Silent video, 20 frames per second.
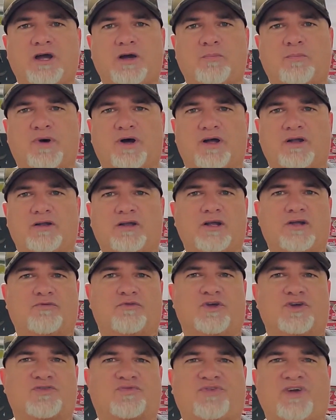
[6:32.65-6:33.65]
but
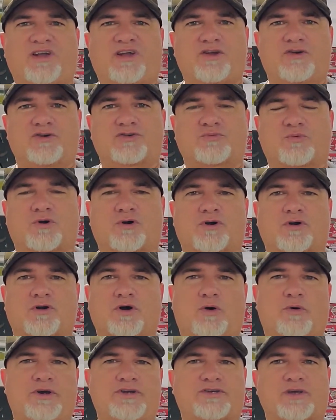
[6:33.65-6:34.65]
those videos were
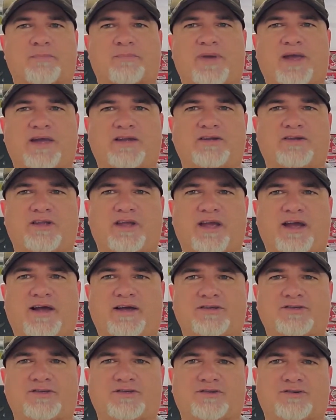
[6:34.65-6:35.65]
always a pain in the
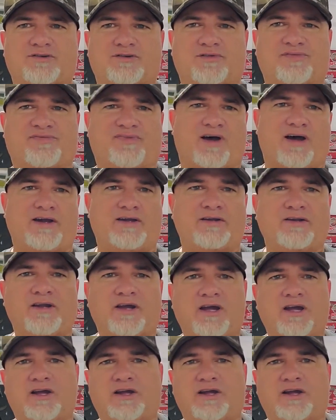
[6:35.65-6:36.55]
ass to find,